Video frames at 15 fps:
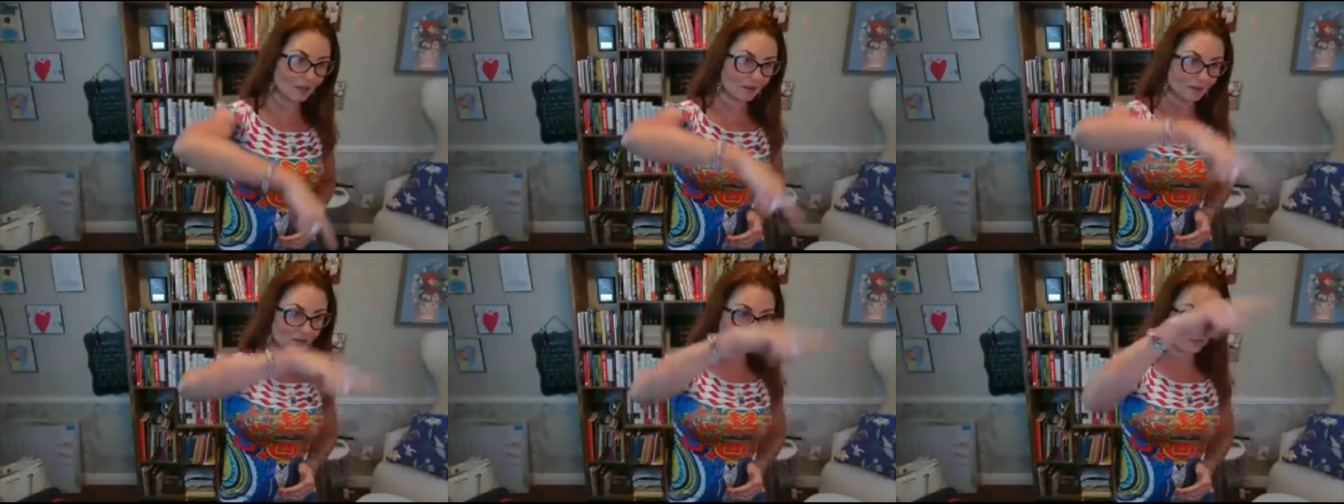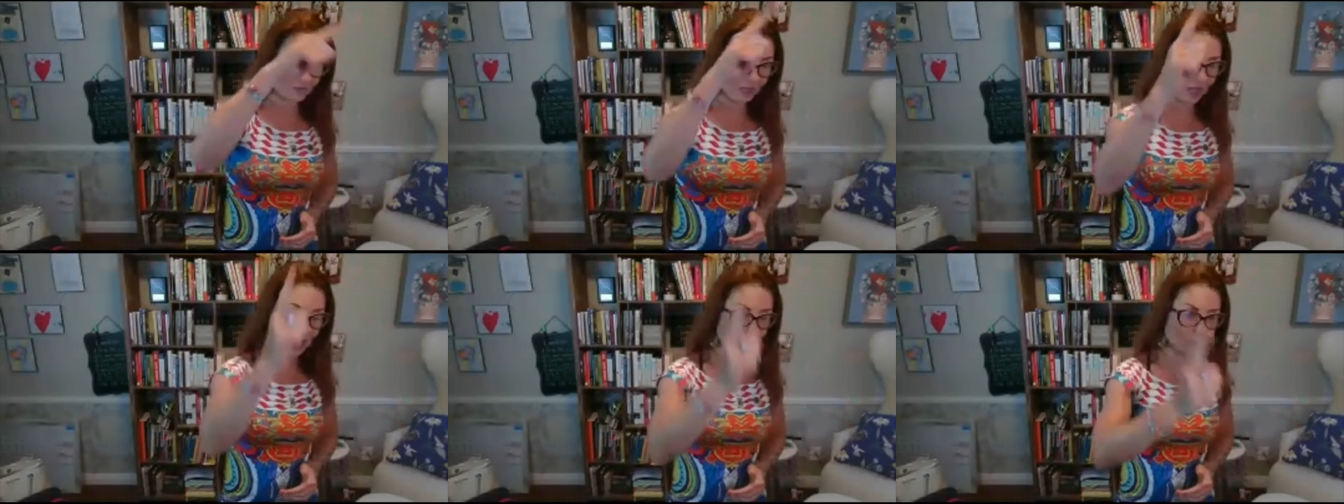up
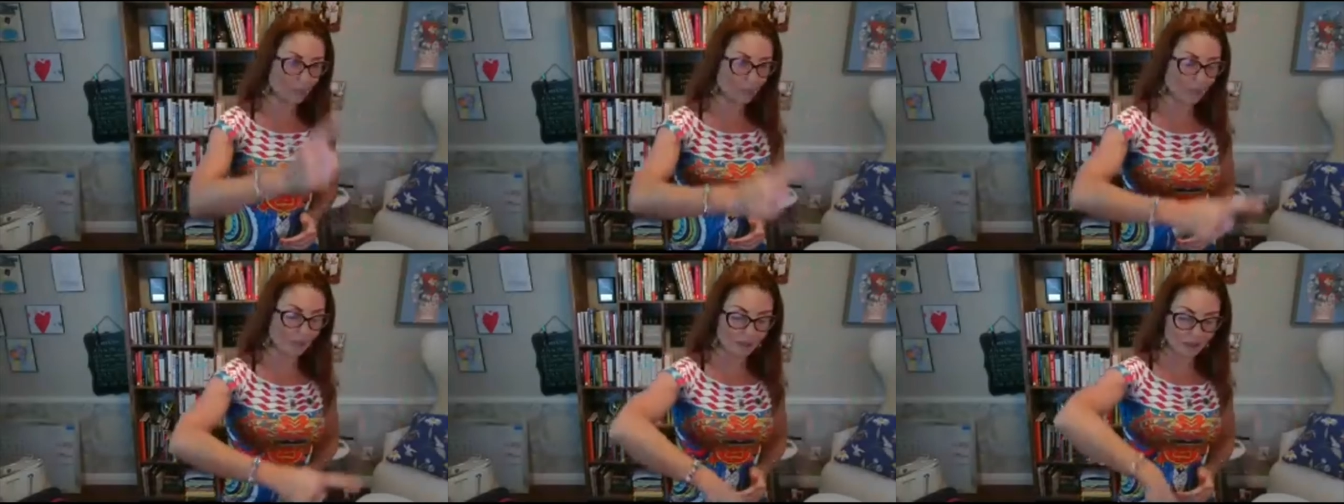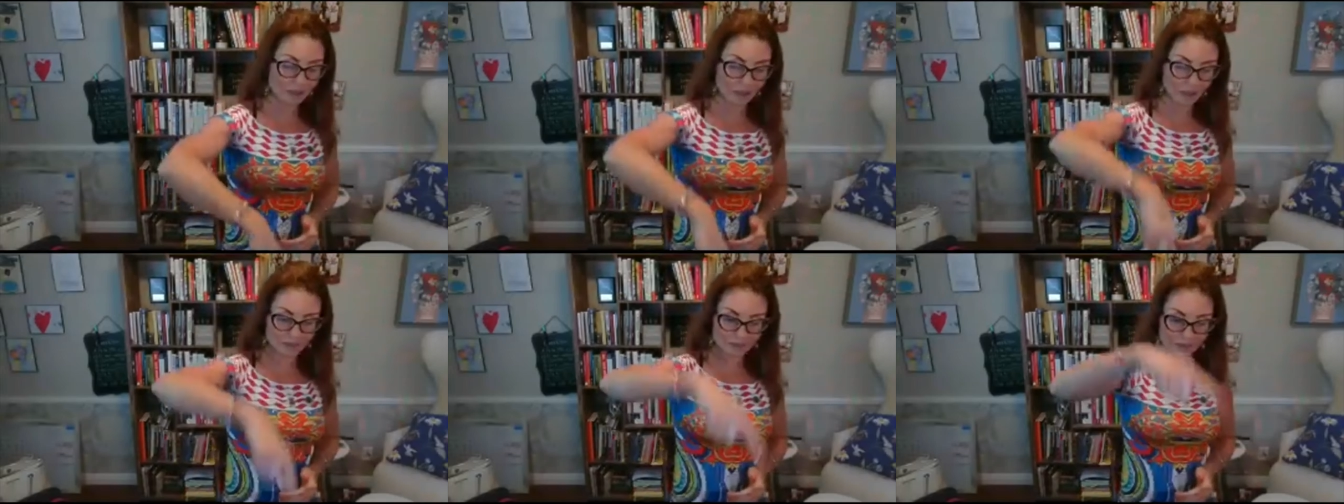and down
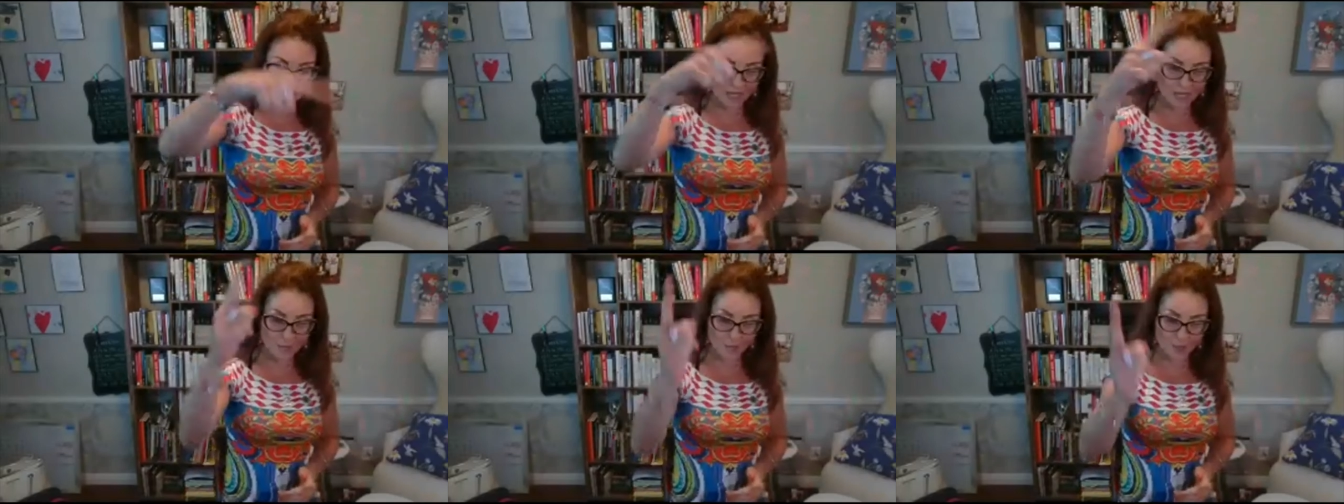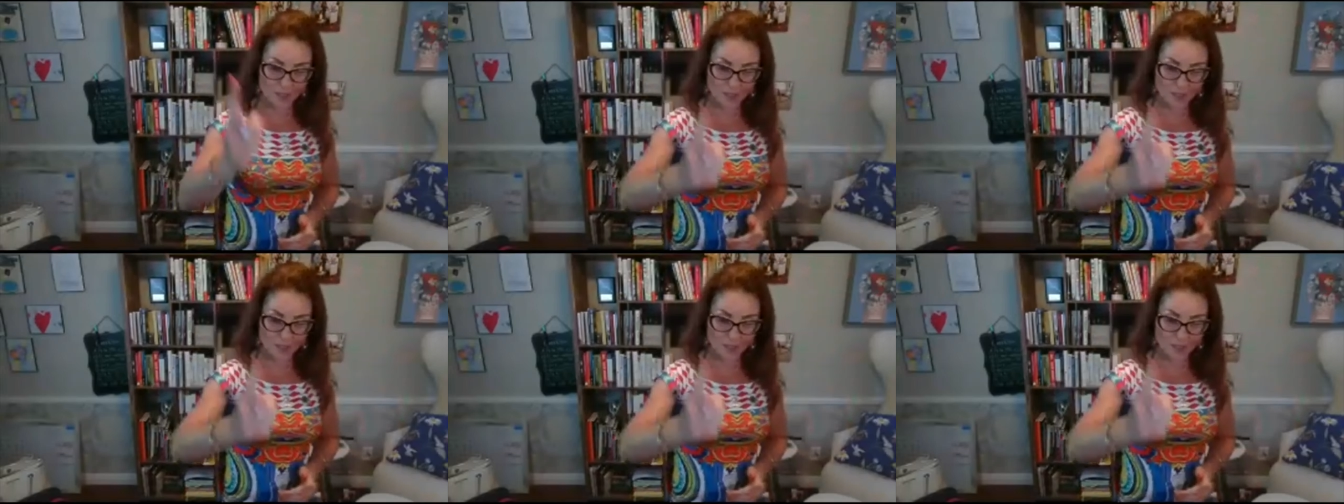up and down